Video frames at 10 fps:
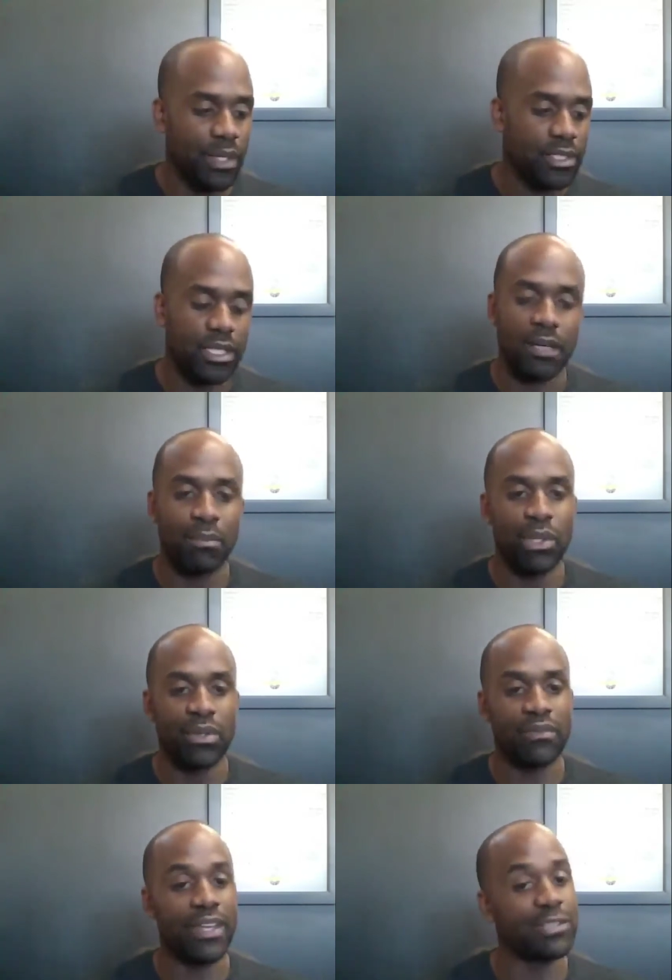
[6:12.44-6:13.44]
until I'm blue
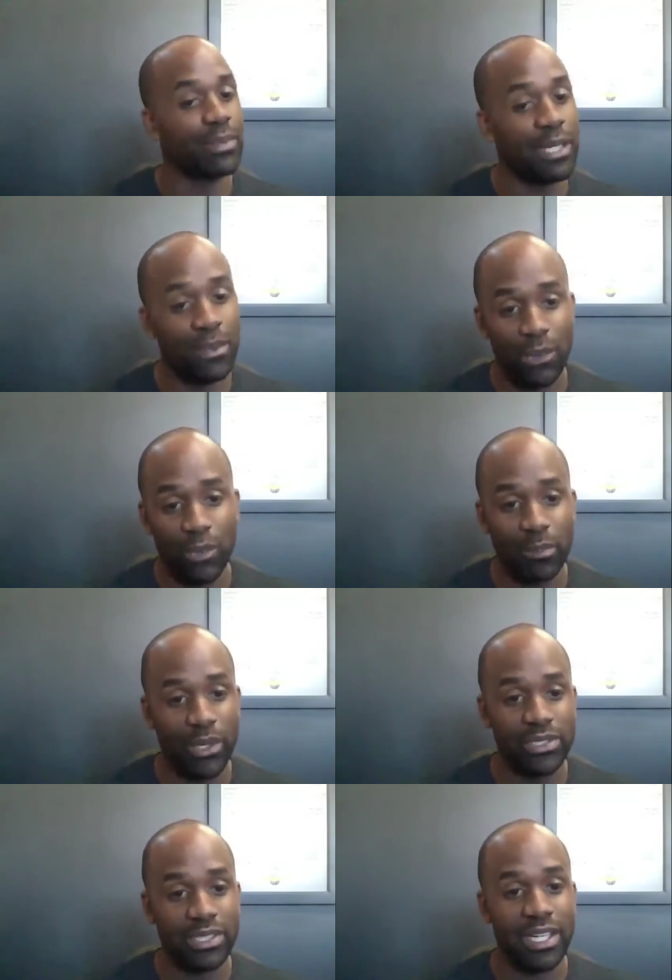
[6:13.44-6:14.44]
in the face, but I'm only one
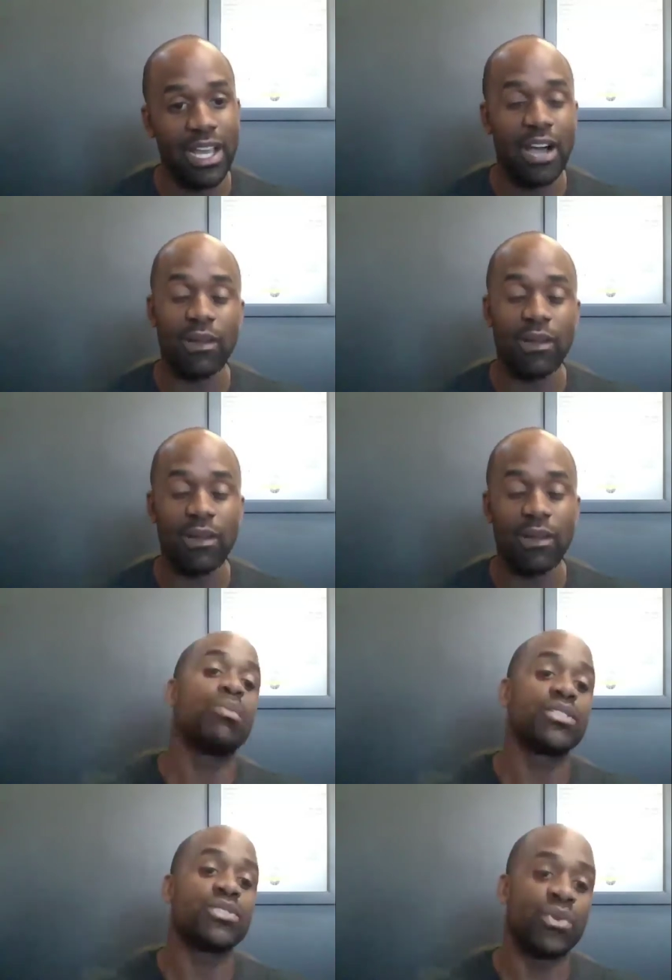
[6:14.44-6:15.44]
person and I only have
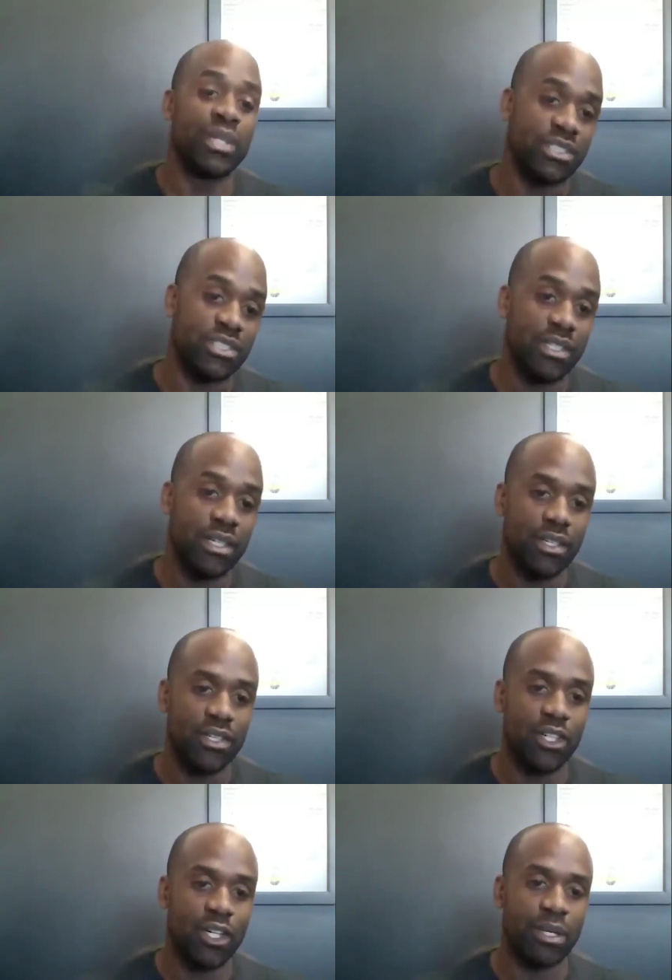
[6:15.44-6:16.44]
so much reach,
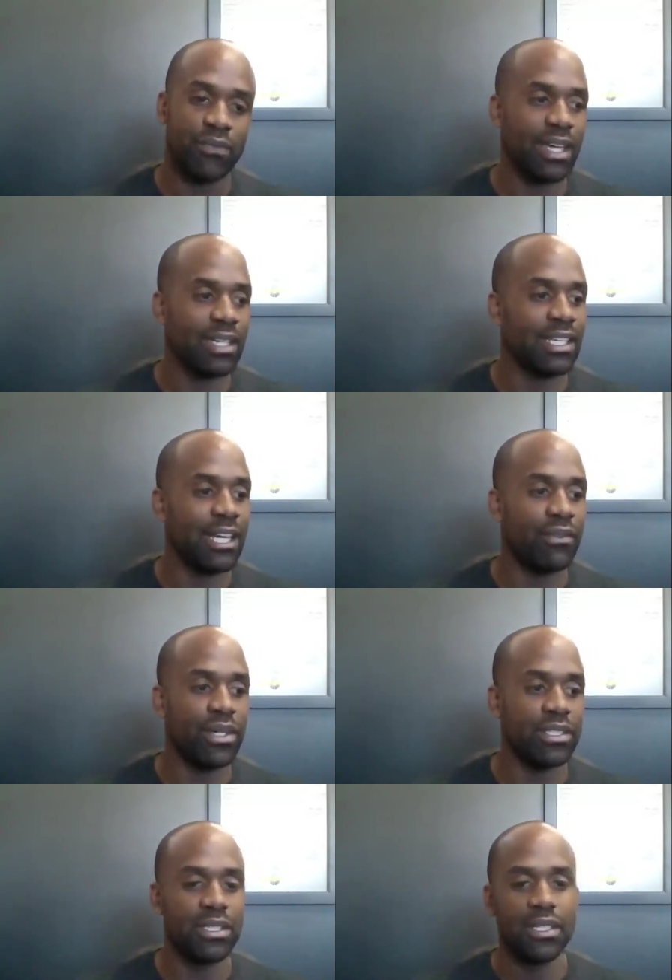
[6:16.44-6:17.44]
you know. But if I can
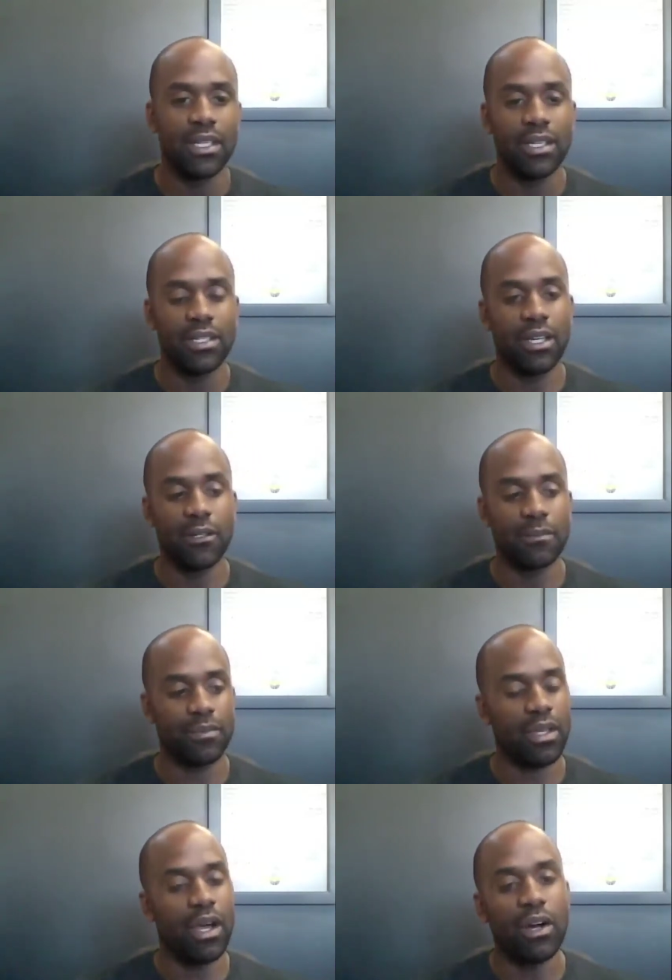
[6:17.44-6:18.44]
leverage, you know,
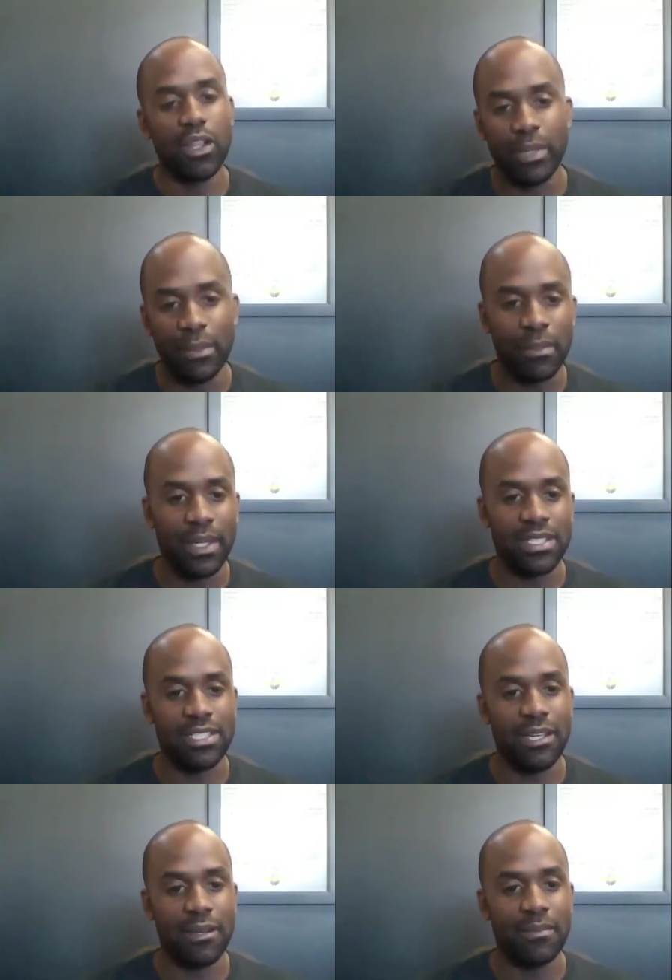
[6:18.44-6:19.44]
all the people in my
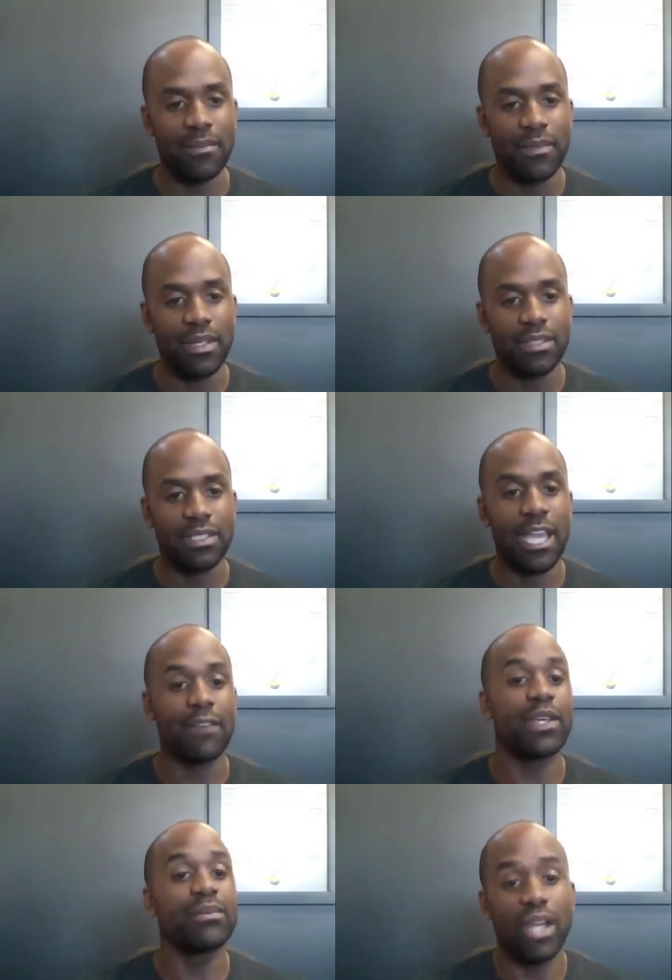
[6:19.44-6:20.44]
gym to
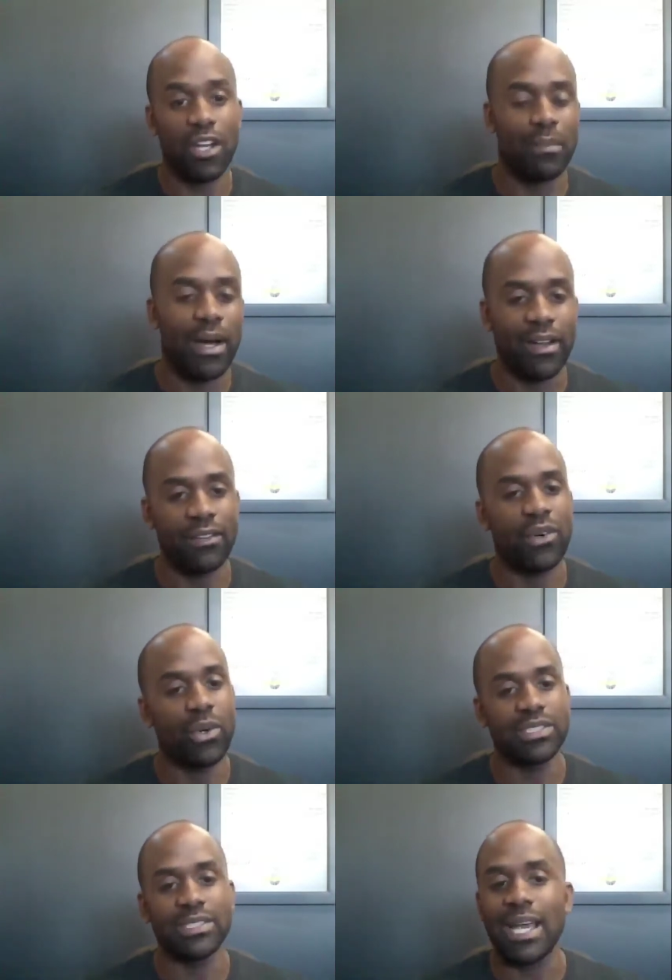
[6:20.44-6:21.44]
have them talk about it, of
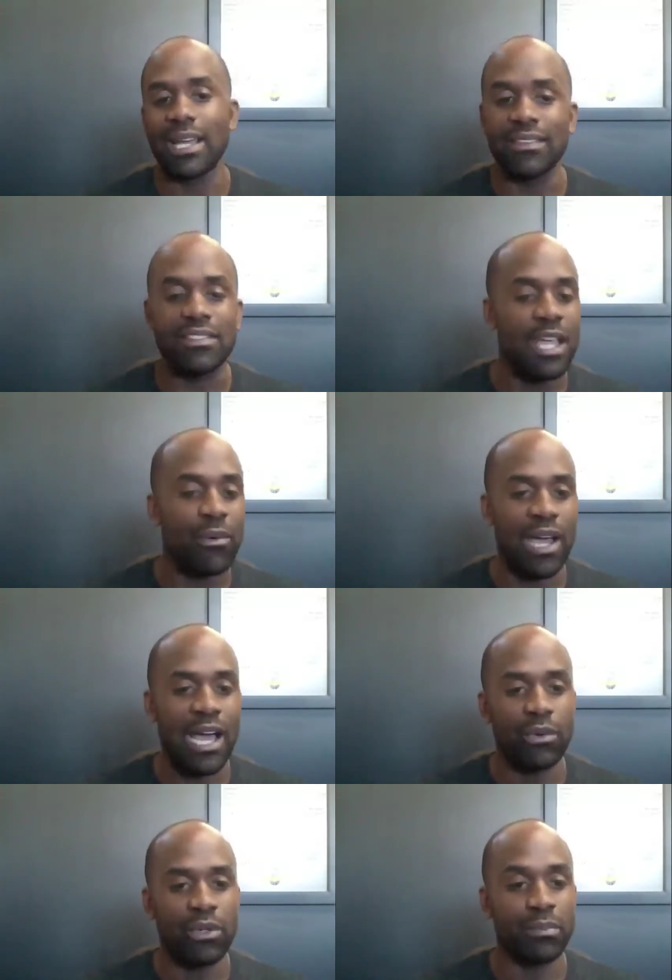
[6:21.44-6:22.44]
course, not the same way
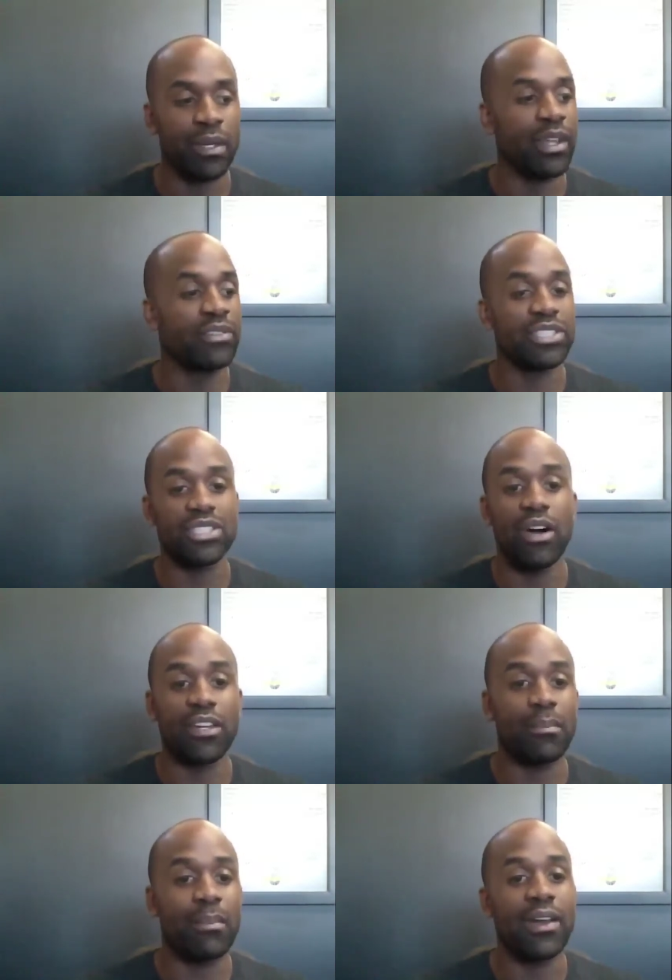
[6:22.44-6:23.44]
I would, but if they're just talking
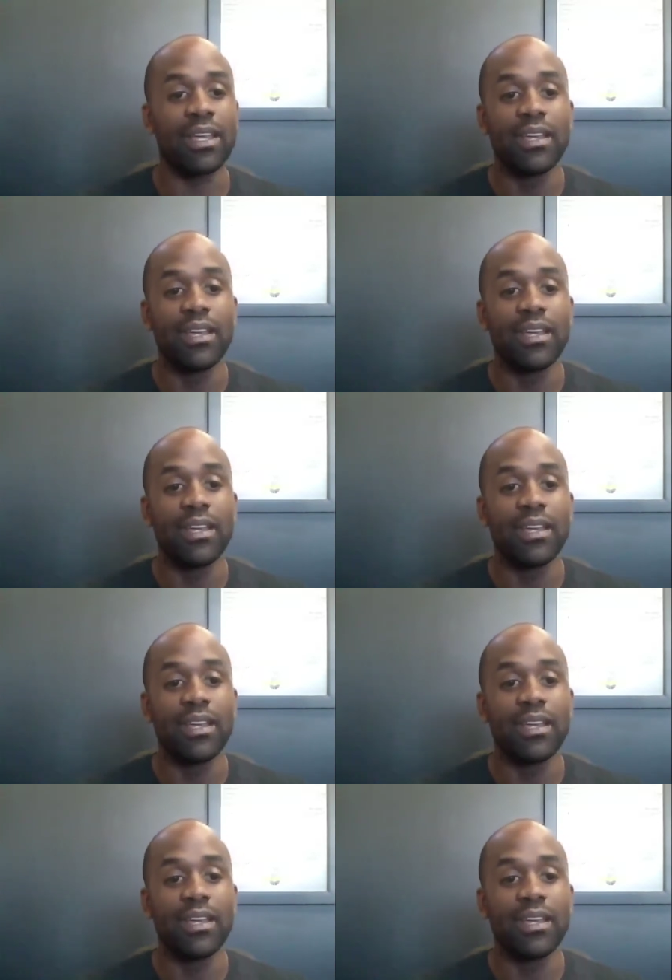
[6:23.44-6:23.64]
about it,